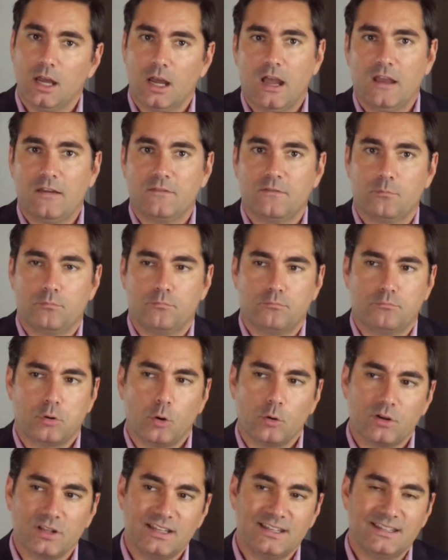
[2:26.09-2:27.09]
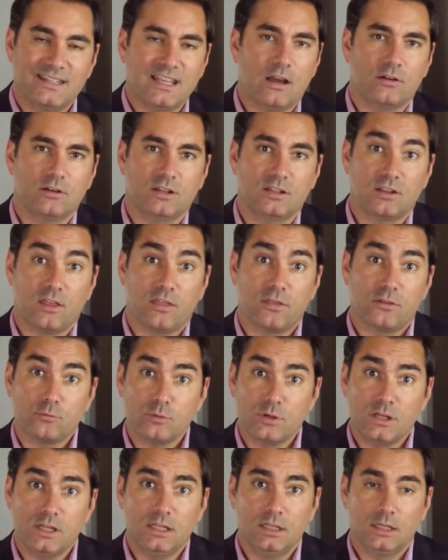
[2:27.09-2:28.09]
I've broken it down into
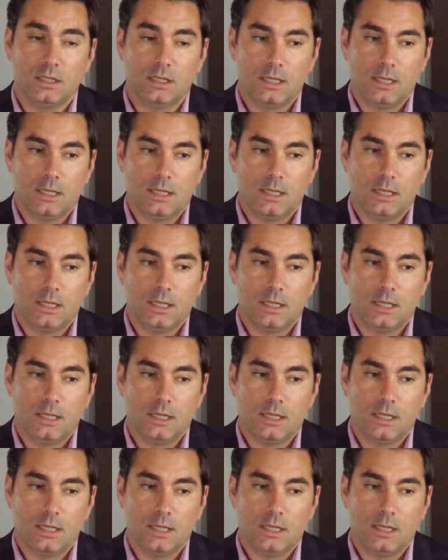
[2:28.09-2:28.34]
3